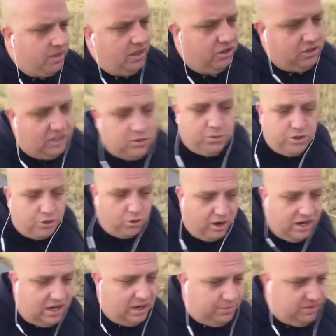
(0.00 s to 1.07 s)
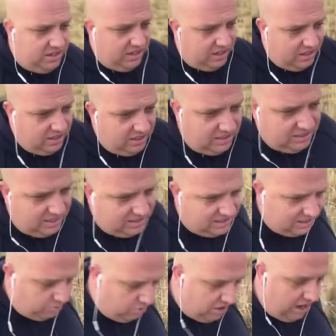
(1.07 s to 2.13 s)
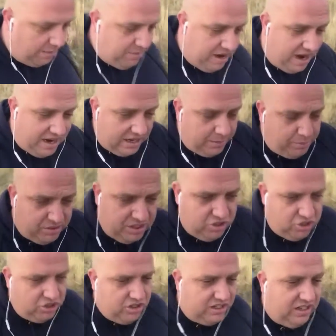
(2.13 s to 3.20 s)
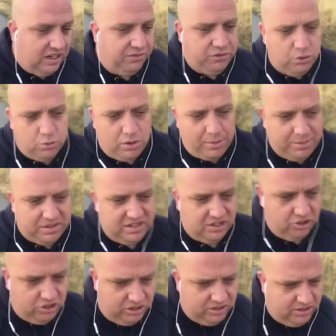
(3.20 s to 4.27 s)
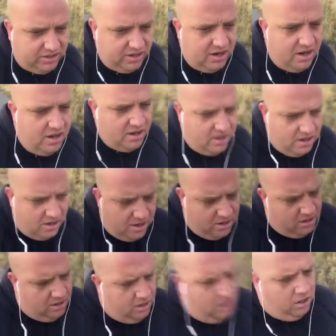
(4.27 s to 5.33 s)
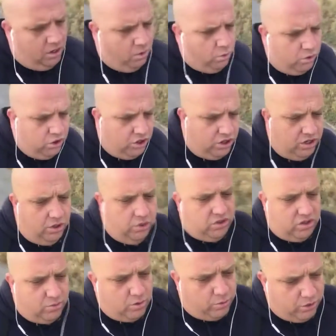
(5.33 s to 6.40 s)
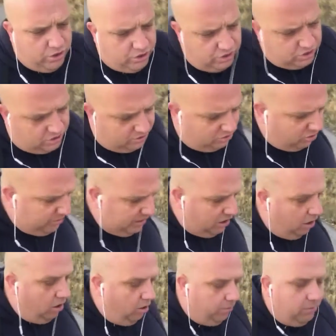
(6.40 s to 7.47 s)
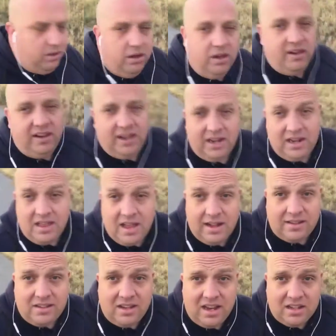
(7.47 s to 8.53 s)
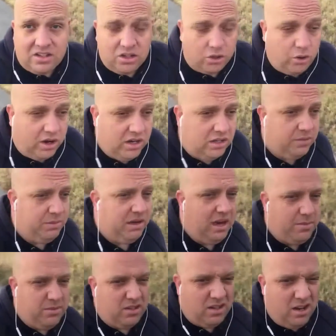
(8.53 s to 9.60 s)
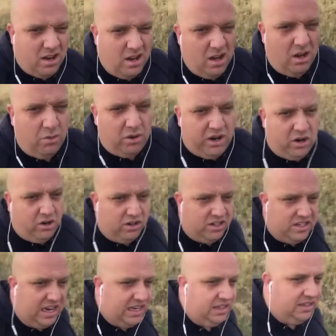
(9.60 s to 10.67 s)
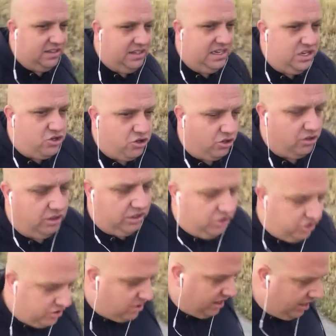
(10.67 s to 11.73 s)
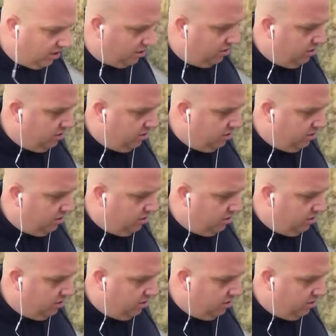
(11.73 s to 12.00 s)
So that's where the crate comes in. It says that when I'm not in a position to give you repetitions, you're going to go somewhere where you can just learn to be calm. And in that sense, the crate becomes what I call a silent teacher. It's just there.